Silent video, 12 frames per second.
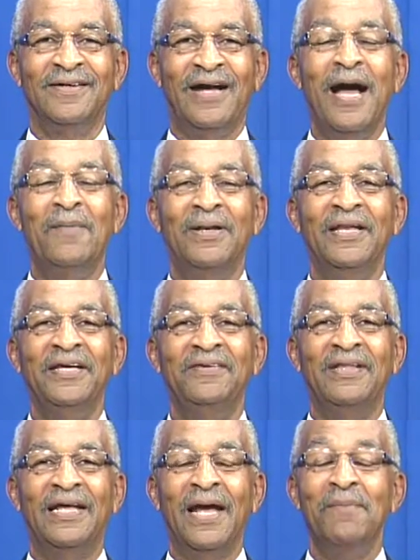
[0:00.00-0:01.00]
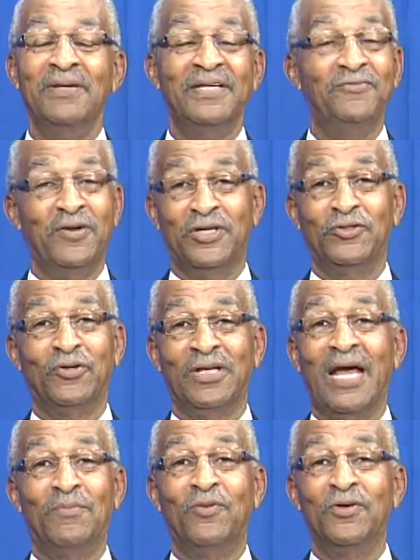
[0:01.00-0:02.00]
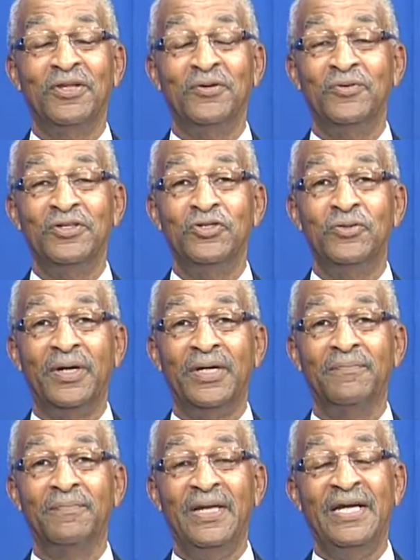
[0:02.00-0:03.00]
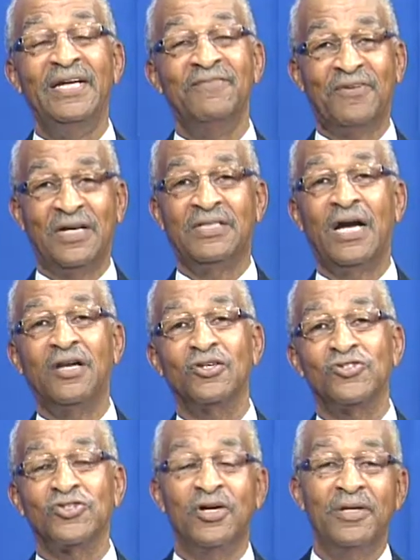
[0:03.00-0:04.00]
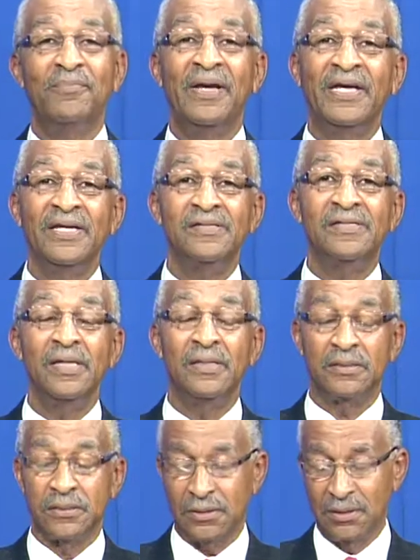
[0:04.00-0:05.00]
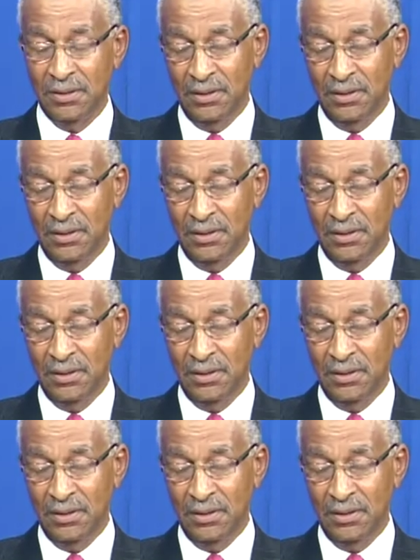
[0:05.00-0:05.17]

I believe that. I believe we could do a lot more than we're doing if our dollars started making sense.